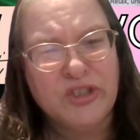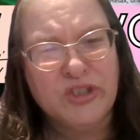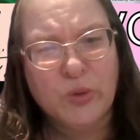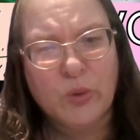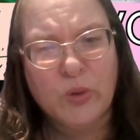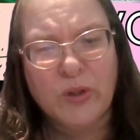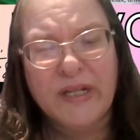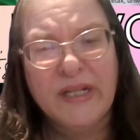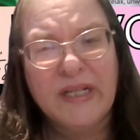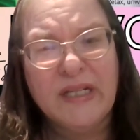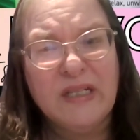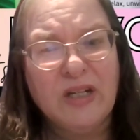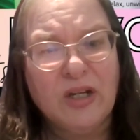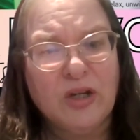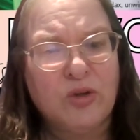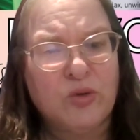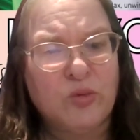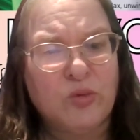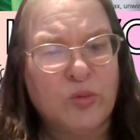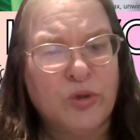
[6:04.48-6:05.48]
Join
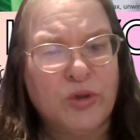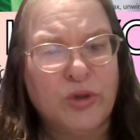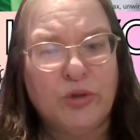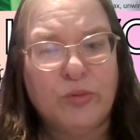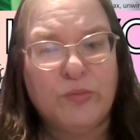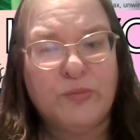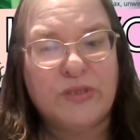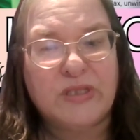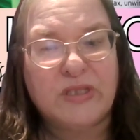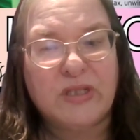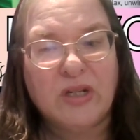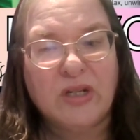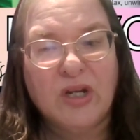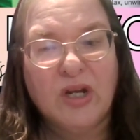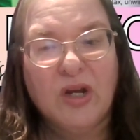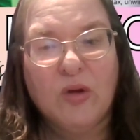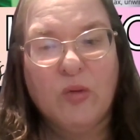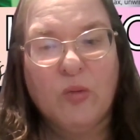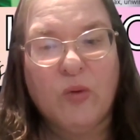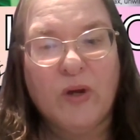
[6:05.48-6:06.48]
groups.
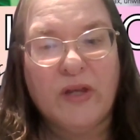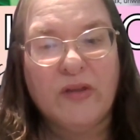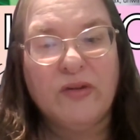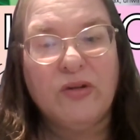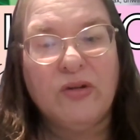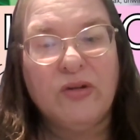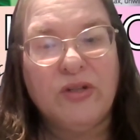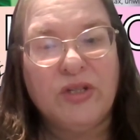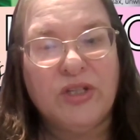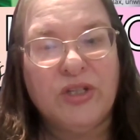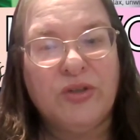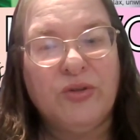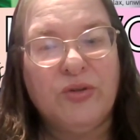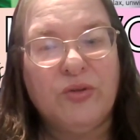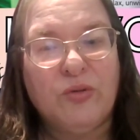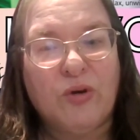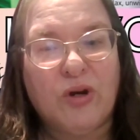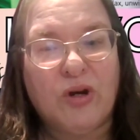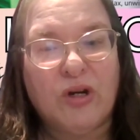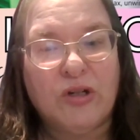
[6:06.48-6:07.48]
Whether
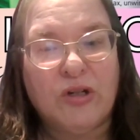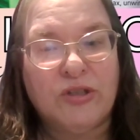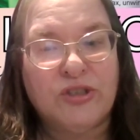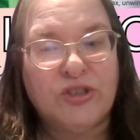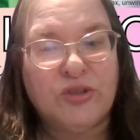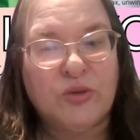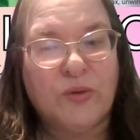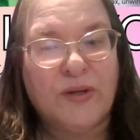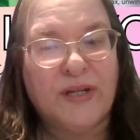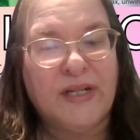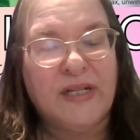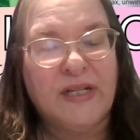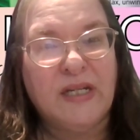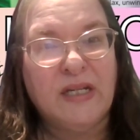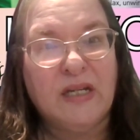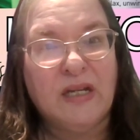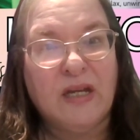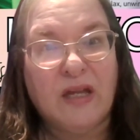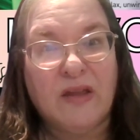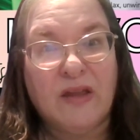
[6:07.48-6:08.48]
you are
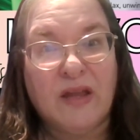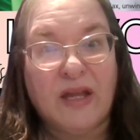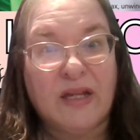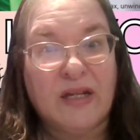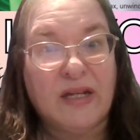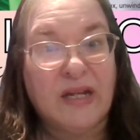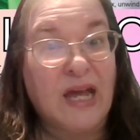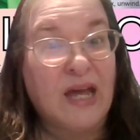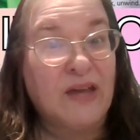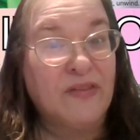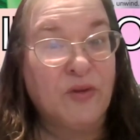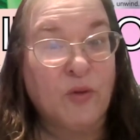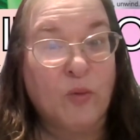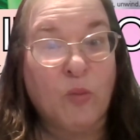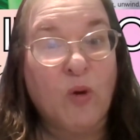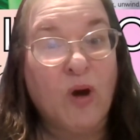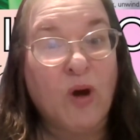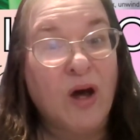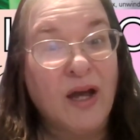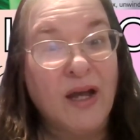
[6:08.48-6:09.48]
joining at the
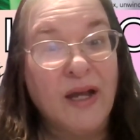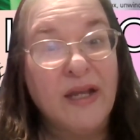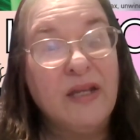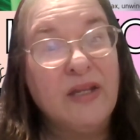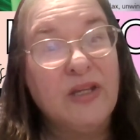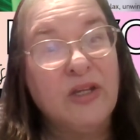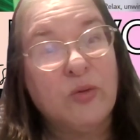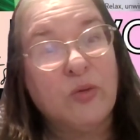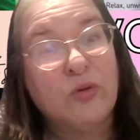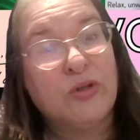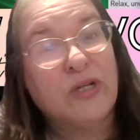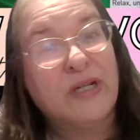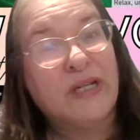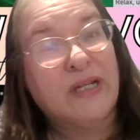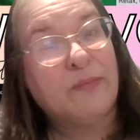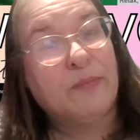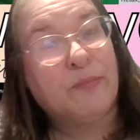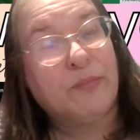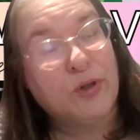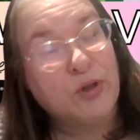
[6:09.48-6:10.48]
Y, you are
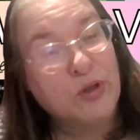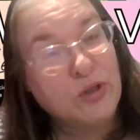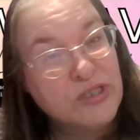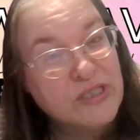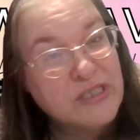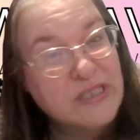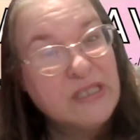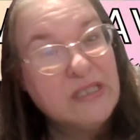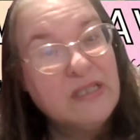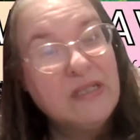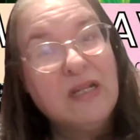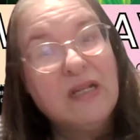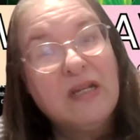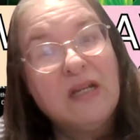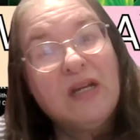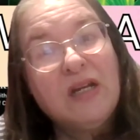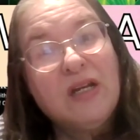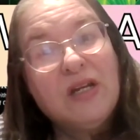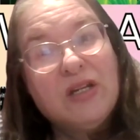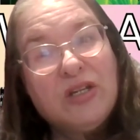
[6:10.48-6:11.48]
in person,
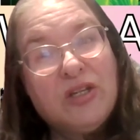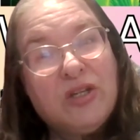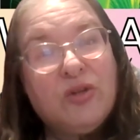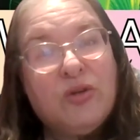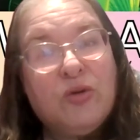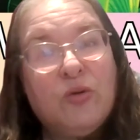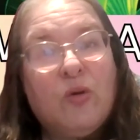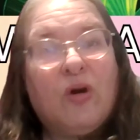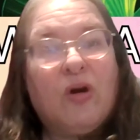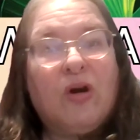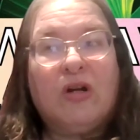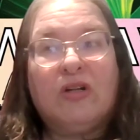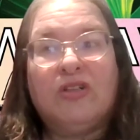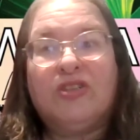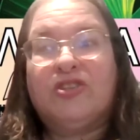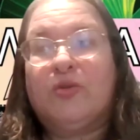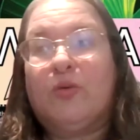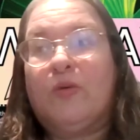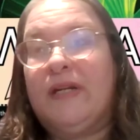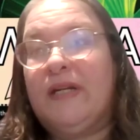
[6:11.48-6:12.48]
you are
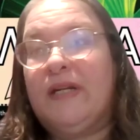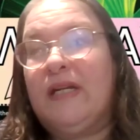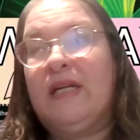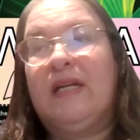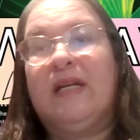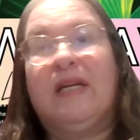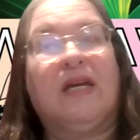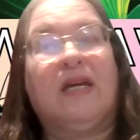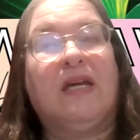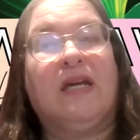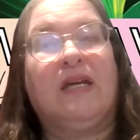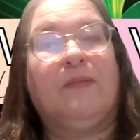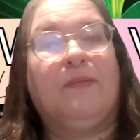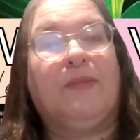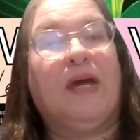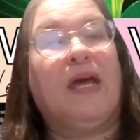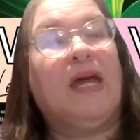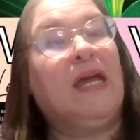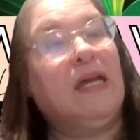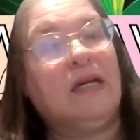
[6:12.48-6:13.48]
joining a
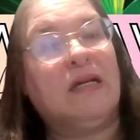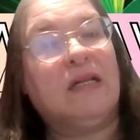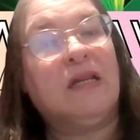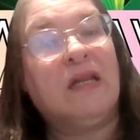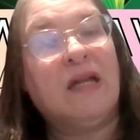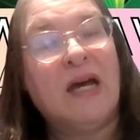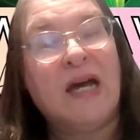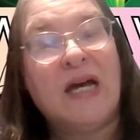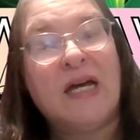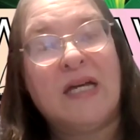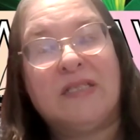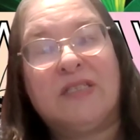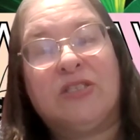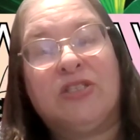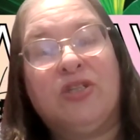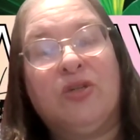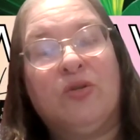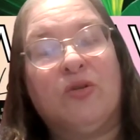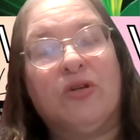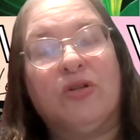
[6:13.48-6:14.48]
paint
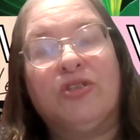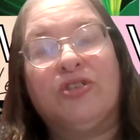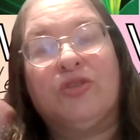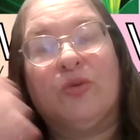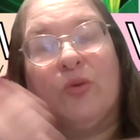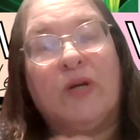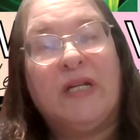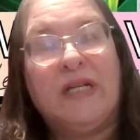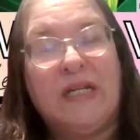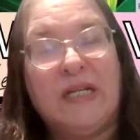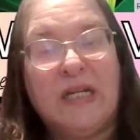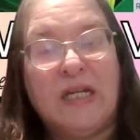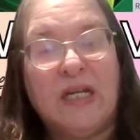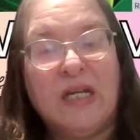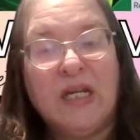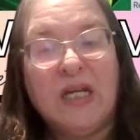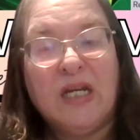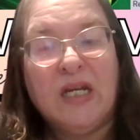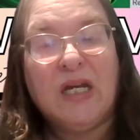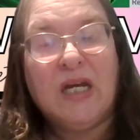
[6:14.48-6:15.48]
class, you are
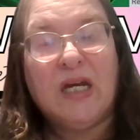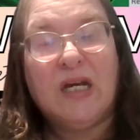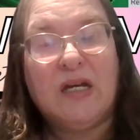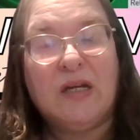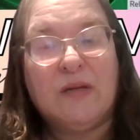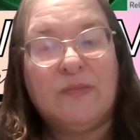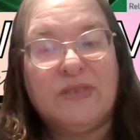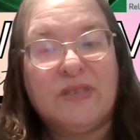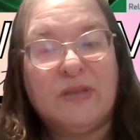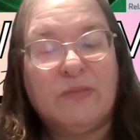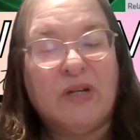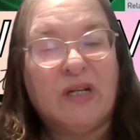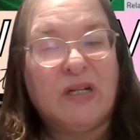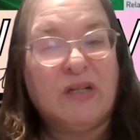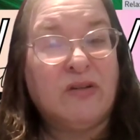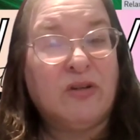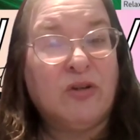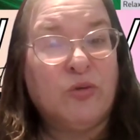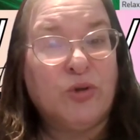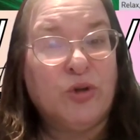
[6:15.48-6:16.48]
joining some
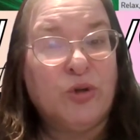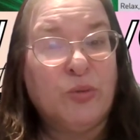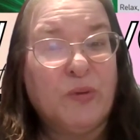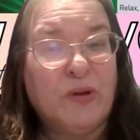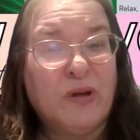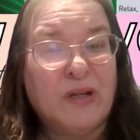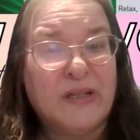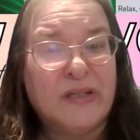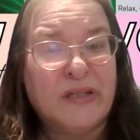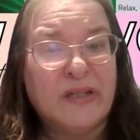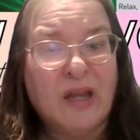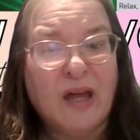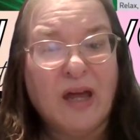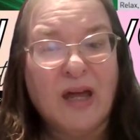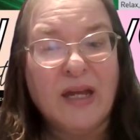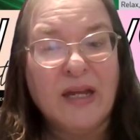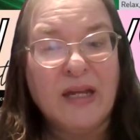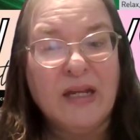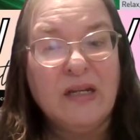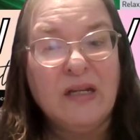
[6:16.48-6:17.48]
kind of group
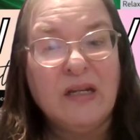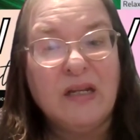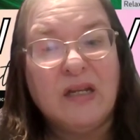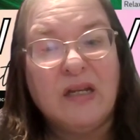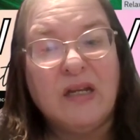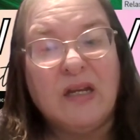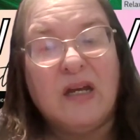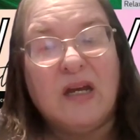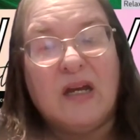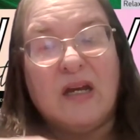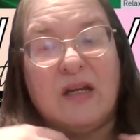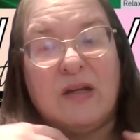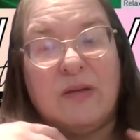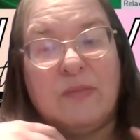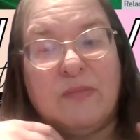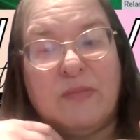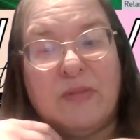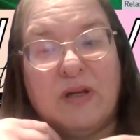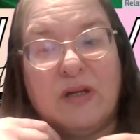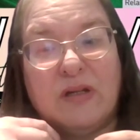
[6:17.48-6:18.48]
online.
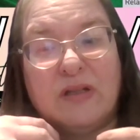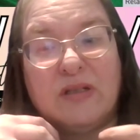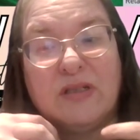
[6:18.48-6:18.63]
Um,